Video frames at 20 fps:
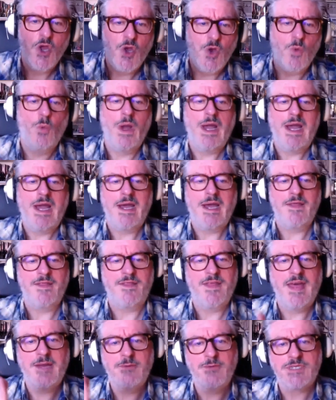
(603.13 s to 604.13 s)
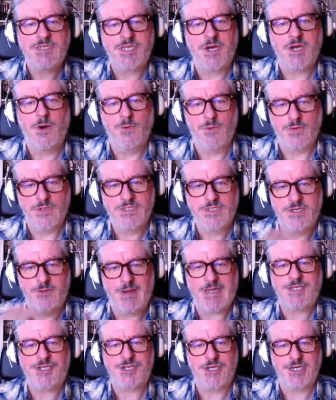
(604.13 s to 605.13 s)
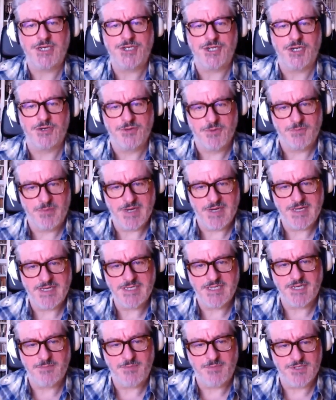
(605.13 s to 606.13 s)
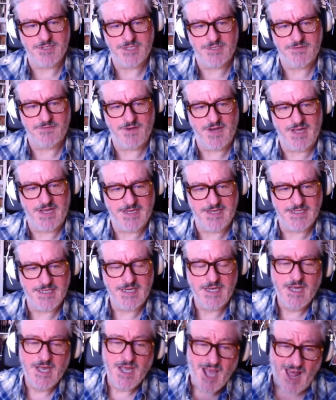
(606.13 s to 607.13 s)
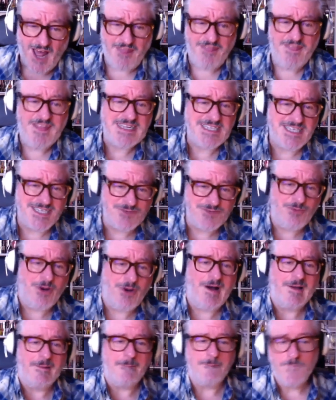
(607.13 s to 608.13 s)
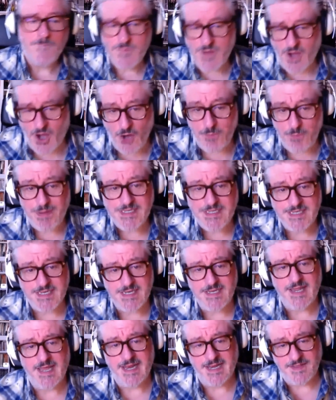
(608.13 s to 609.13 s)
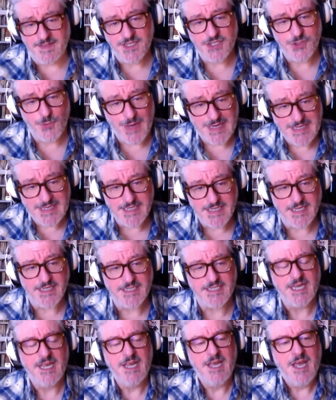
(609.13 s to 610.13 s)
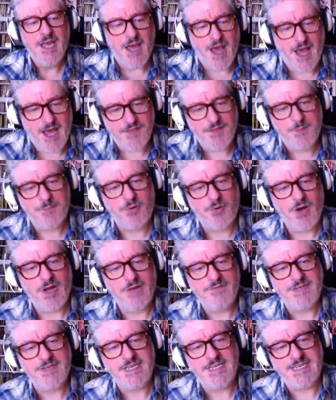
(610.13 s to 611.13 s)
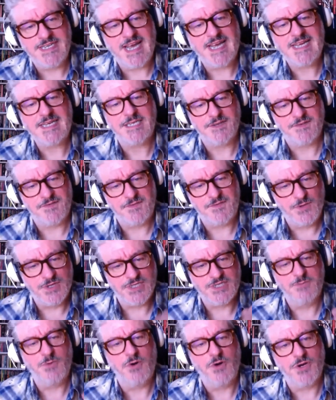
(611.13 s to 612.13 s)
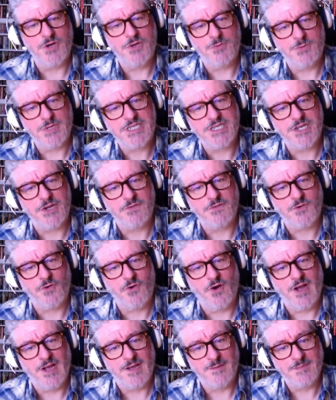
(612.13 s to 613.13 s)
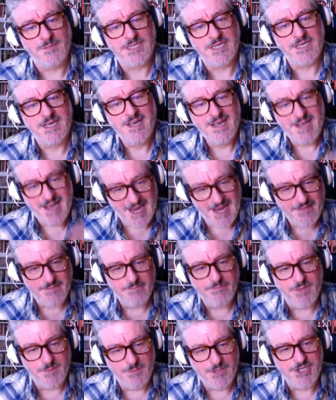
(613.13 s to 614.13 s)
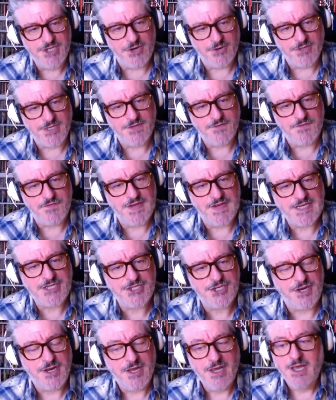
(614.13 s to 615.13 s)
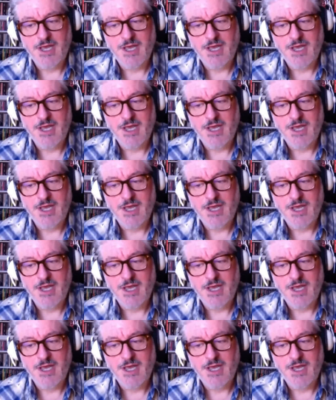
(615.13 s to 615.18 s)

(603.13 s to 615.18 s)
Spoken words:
where they were told to actually show the police in a positive light. And this is why up until then, in the 20s, the private detective was the one who would solve crimes in the majority of fiction,